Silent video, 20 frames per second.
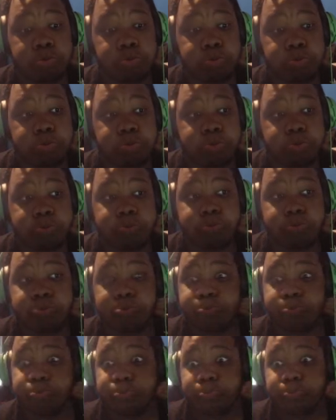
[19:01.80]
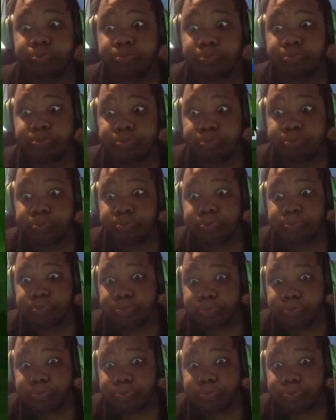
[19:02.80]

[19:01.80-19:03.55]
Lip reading: (silence)